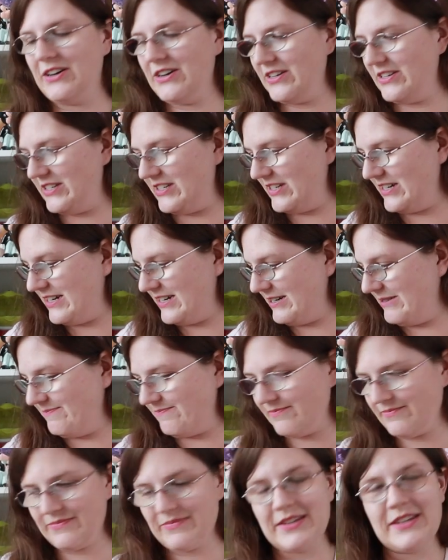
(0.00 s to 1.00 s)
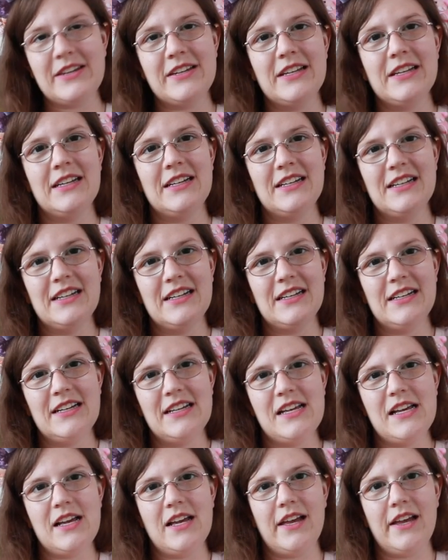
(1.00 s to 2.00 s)
cause uh,
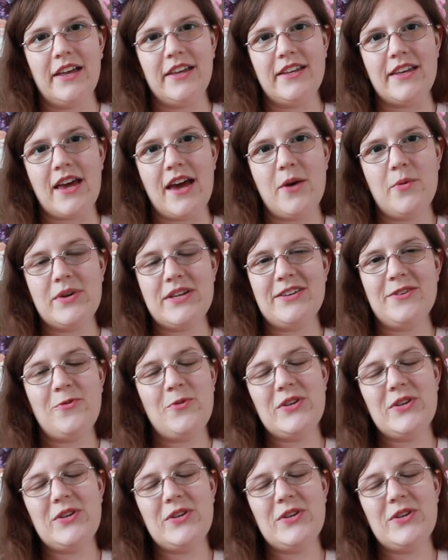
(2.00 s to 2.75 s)
yeah, we,